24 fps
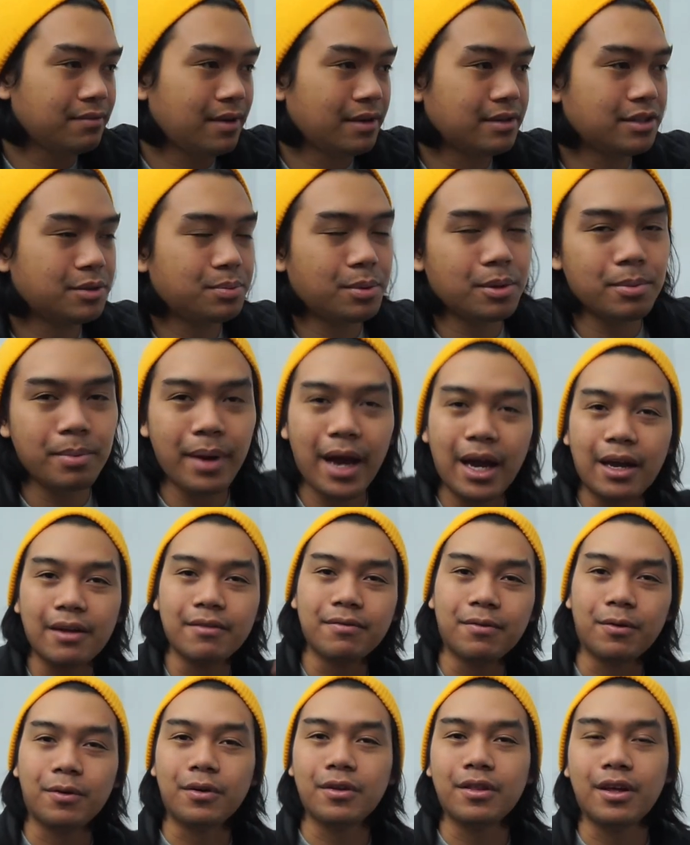just been back
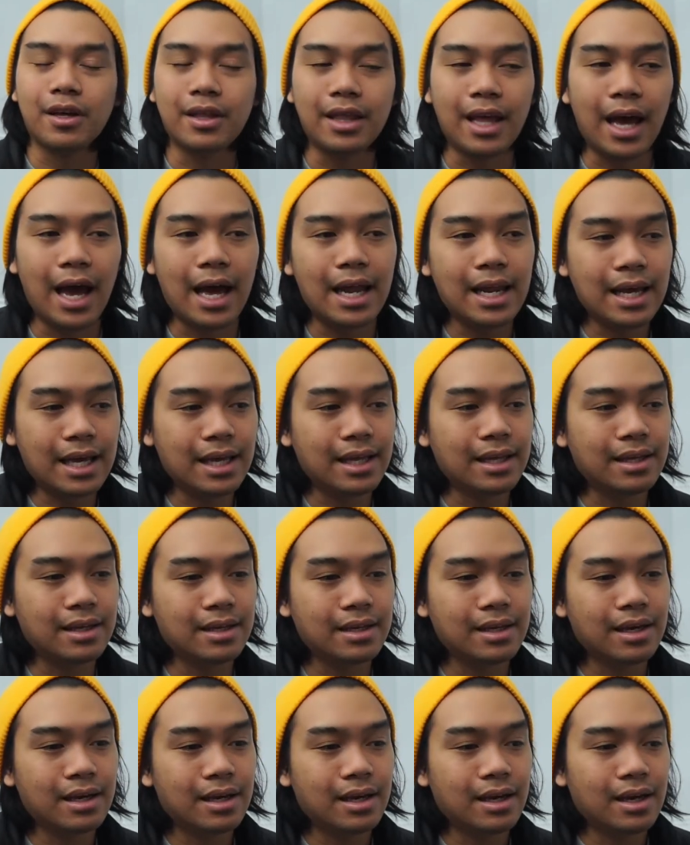and forth on that.
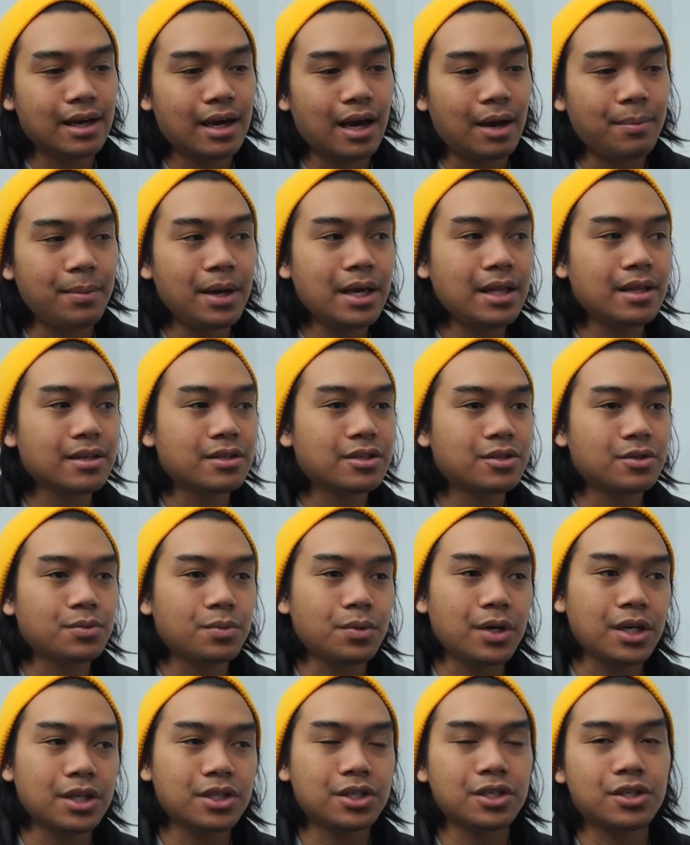And I made the
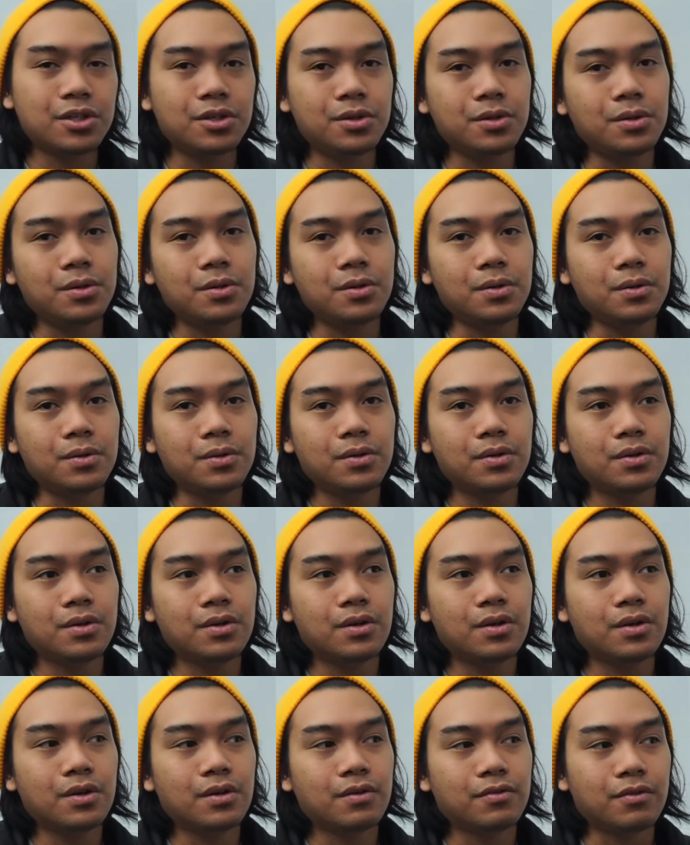switch
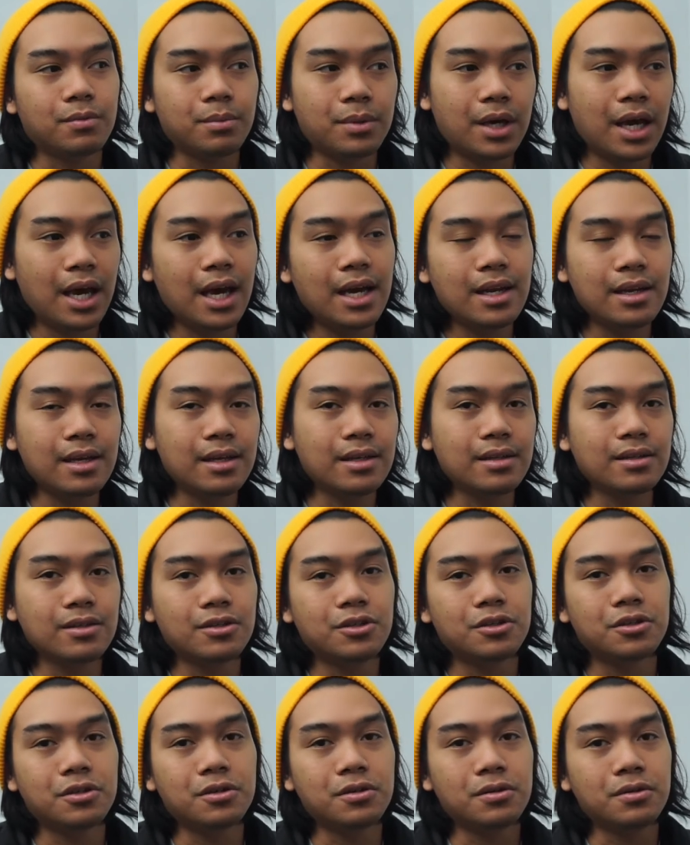from Canon
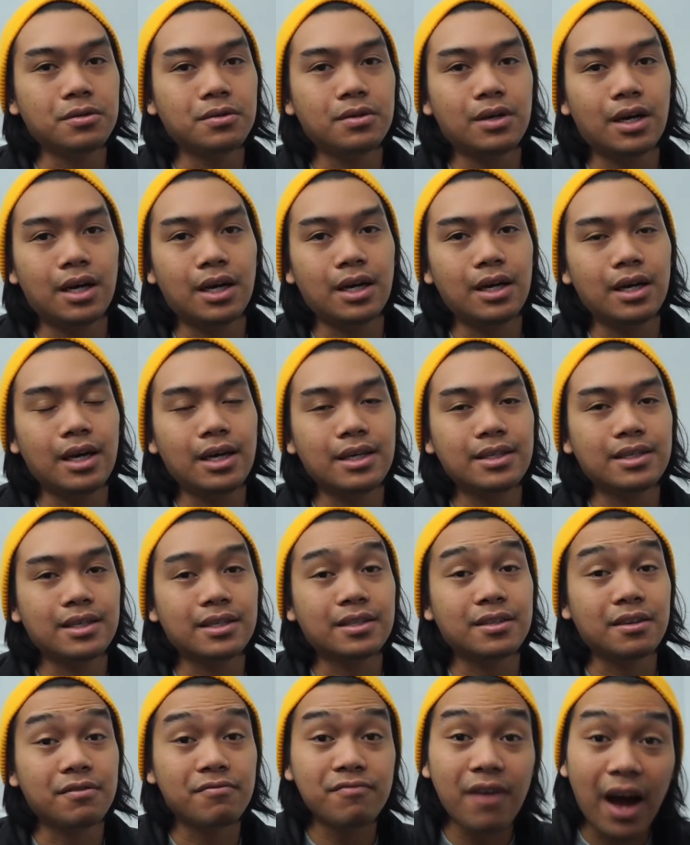to
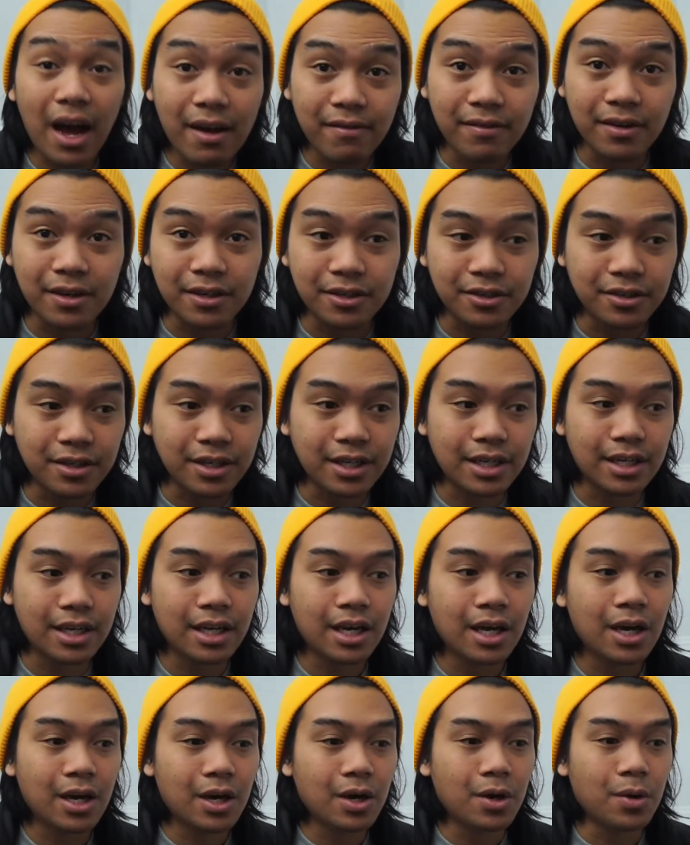a6500
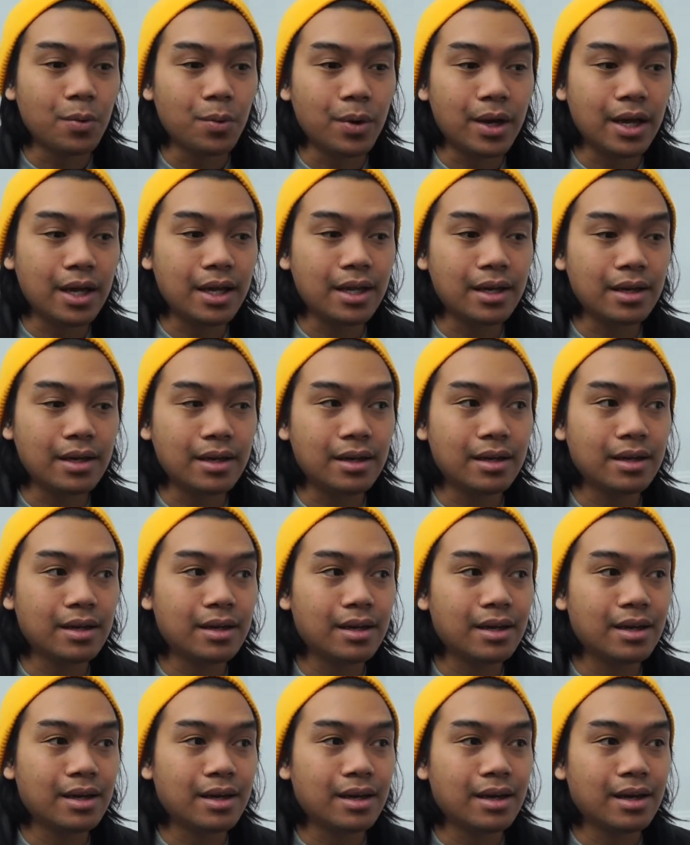when
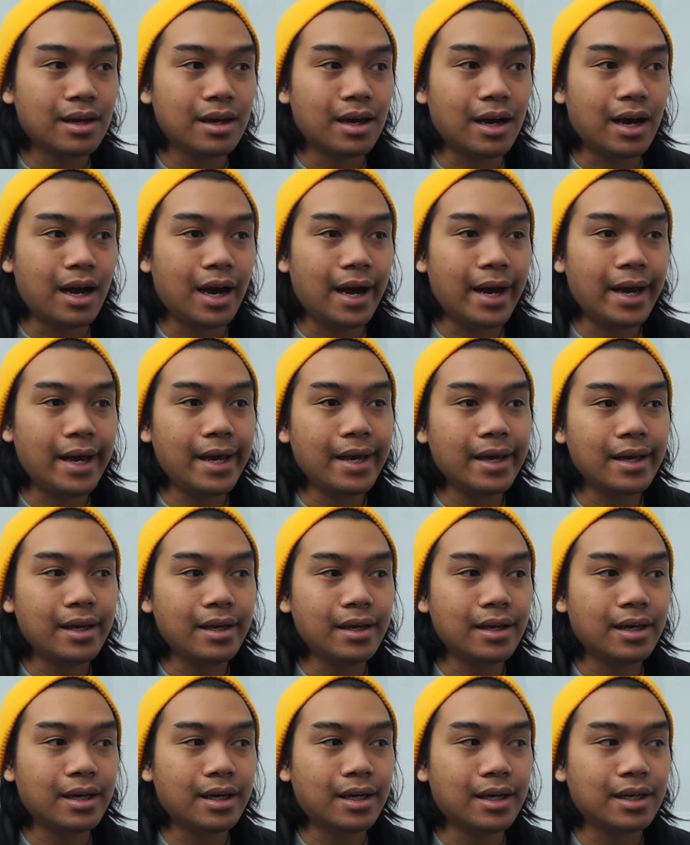
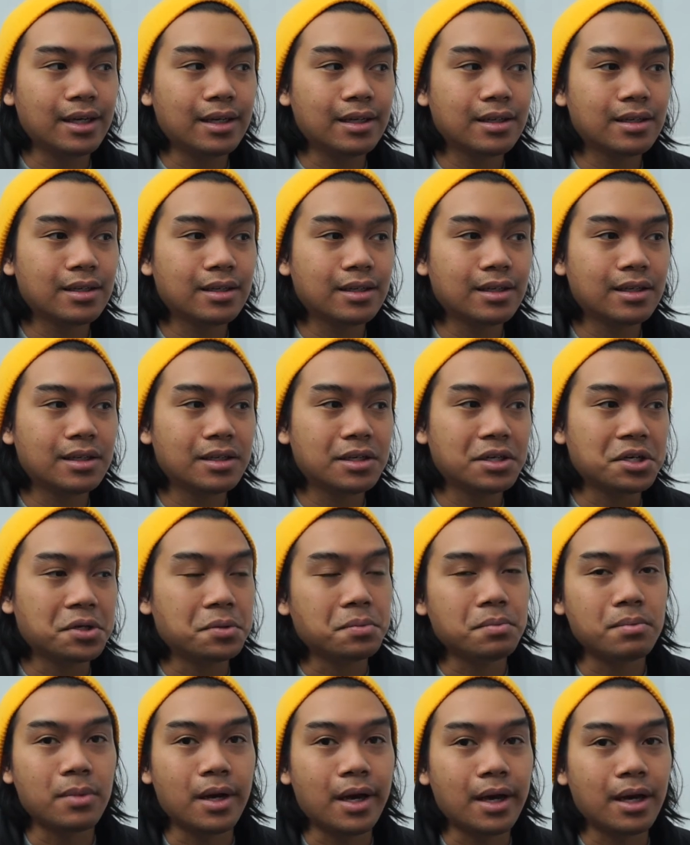
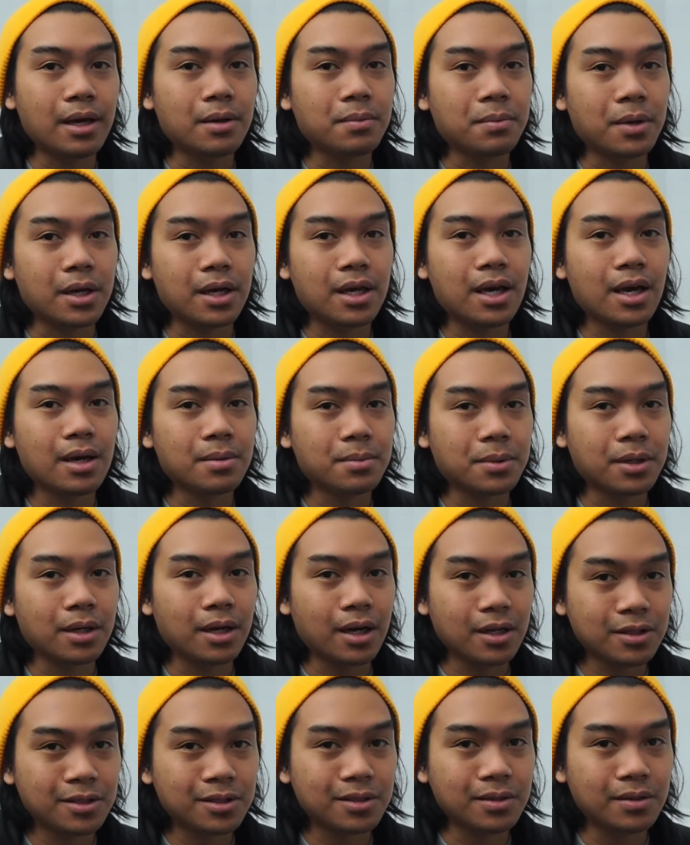my camera
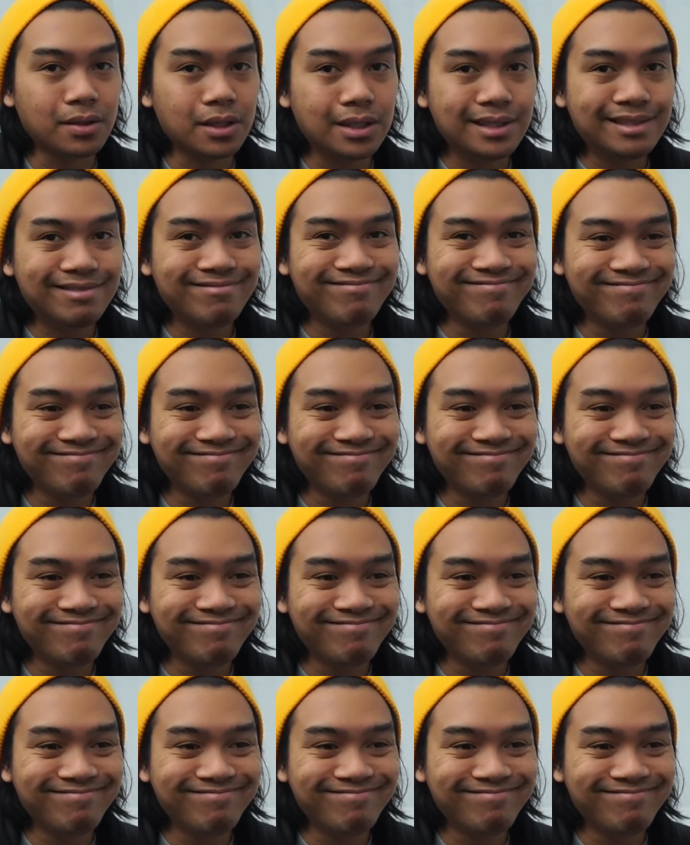got stolen.